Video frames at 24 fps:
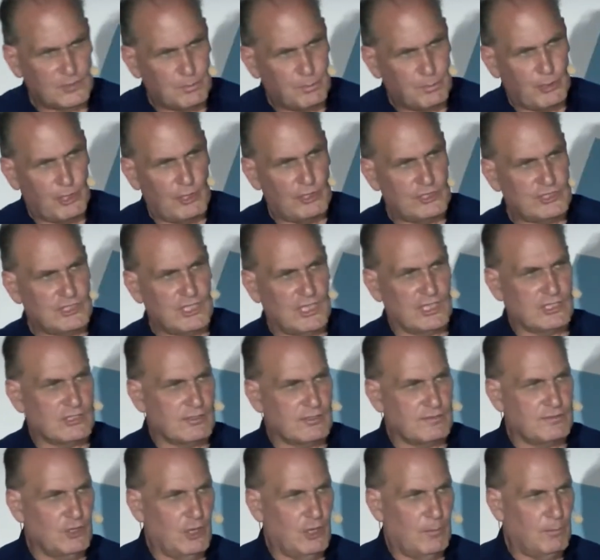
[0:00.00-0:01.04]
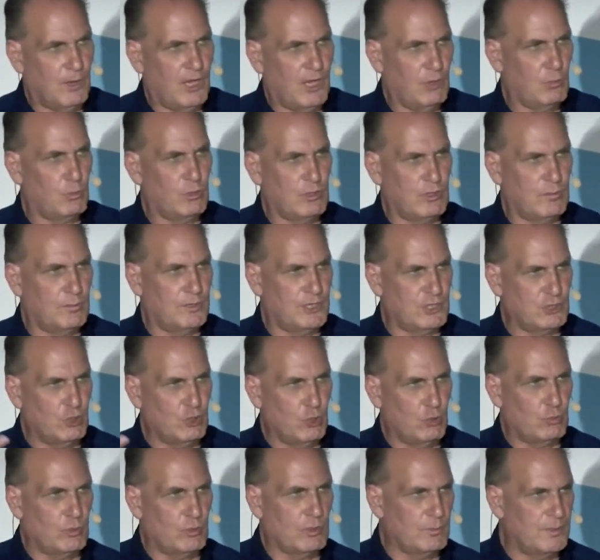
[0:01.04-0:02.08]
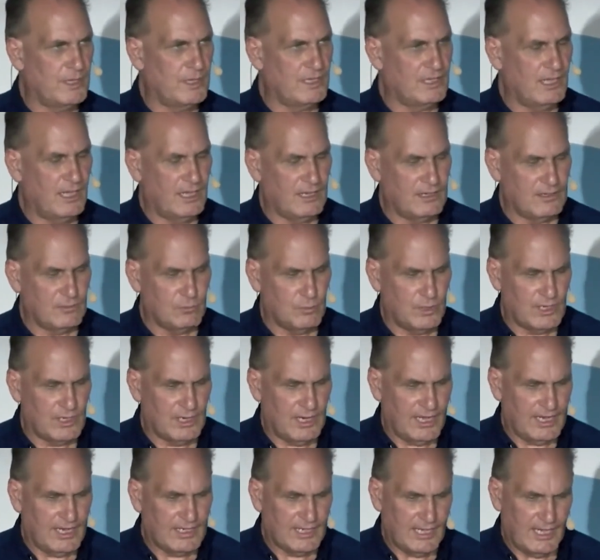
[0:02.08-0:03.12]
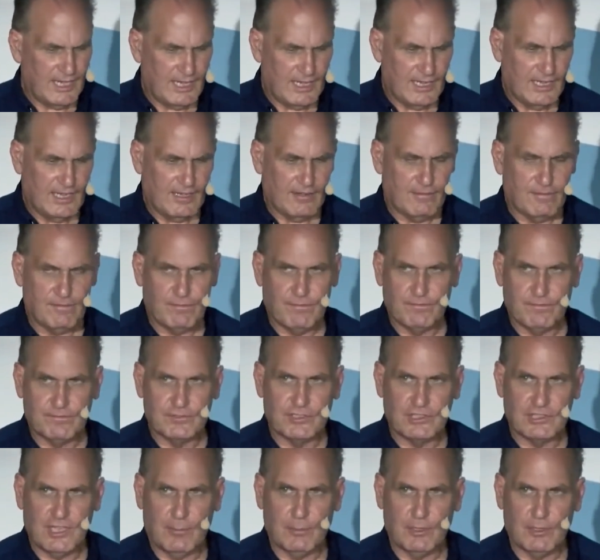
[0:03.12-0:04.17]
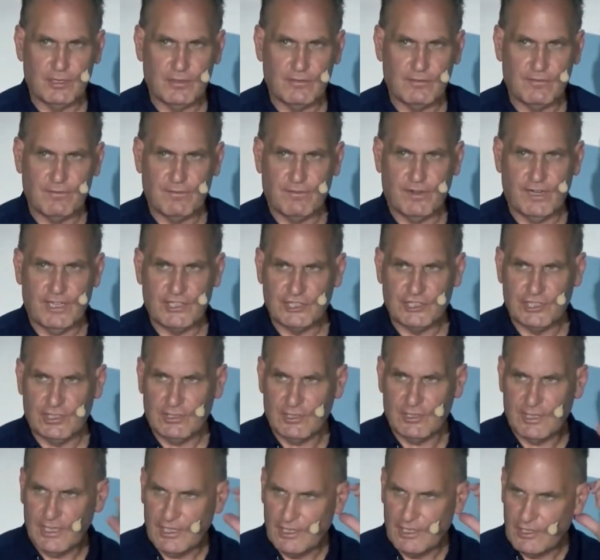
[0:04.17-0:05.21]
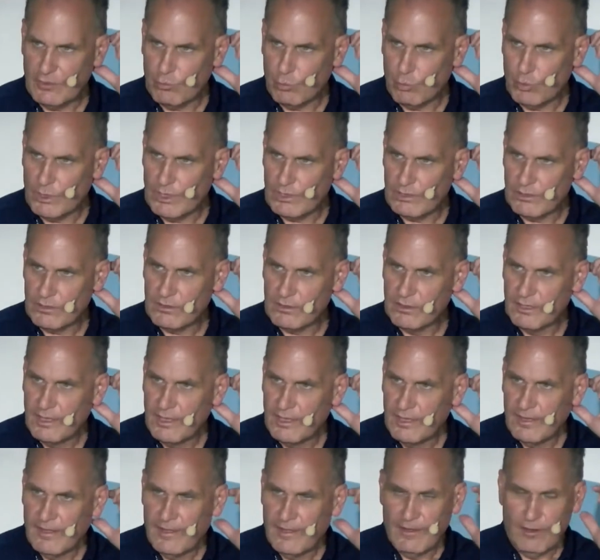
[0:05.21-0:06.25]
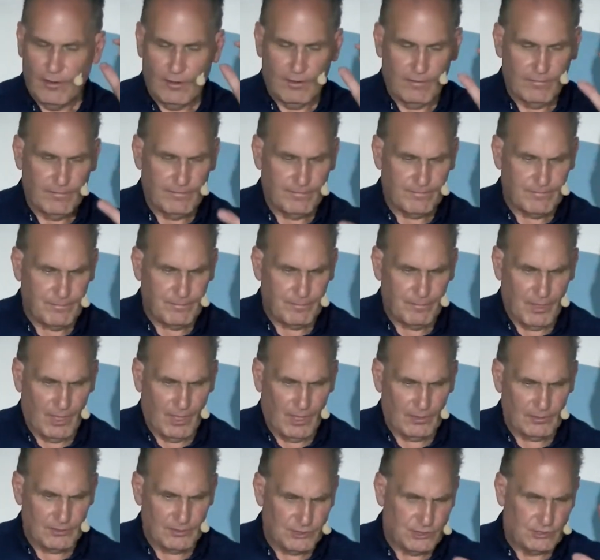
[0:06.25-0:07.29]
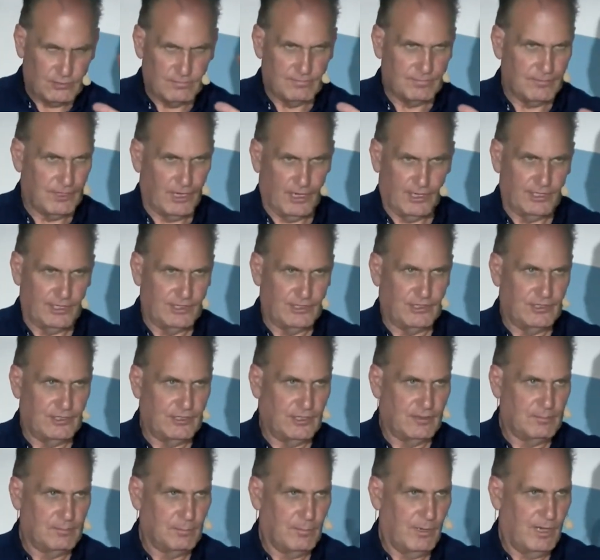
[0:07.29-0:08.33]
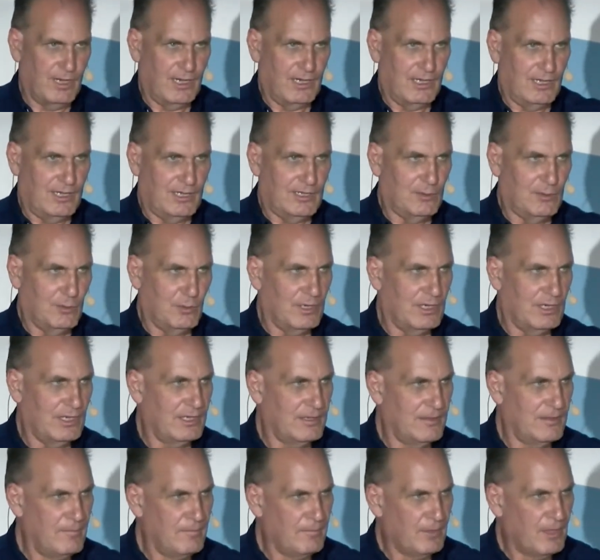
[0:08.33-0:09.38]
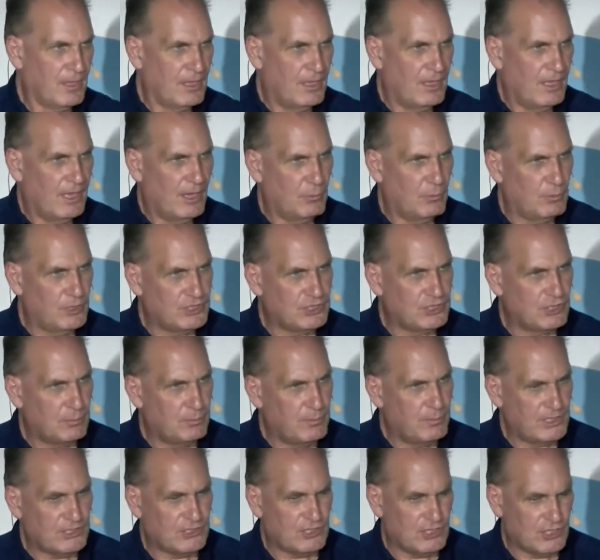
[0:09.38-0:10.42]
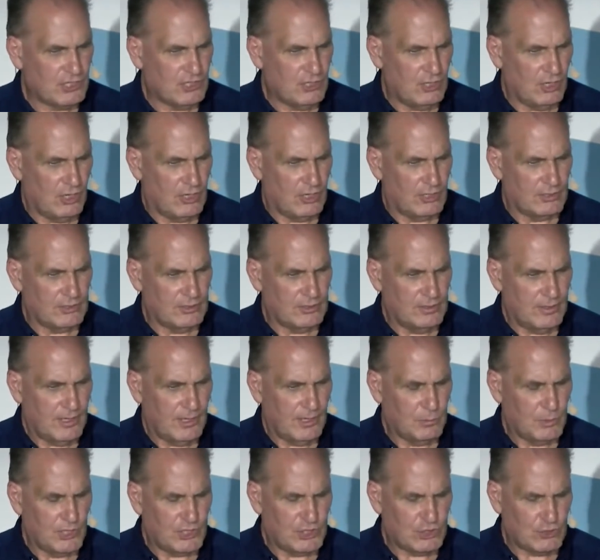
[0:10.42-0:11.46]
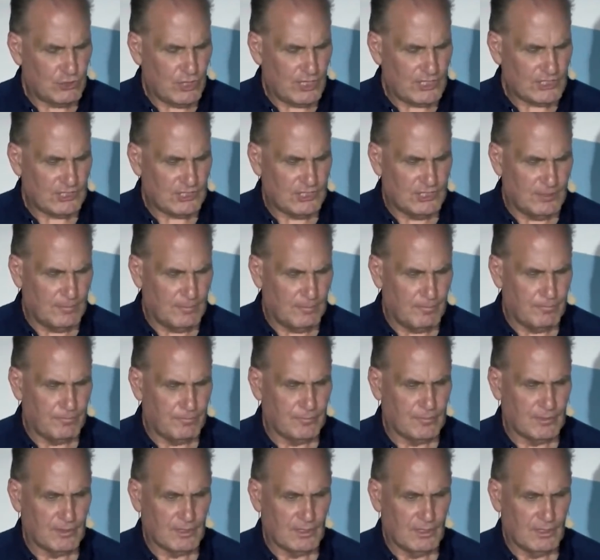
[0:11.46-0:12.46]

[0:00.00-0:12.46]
this process of not my will, but your will be done, we lay down our stubborn, fleshly will of, oh, I did it my way. And we submit to God and we trust him.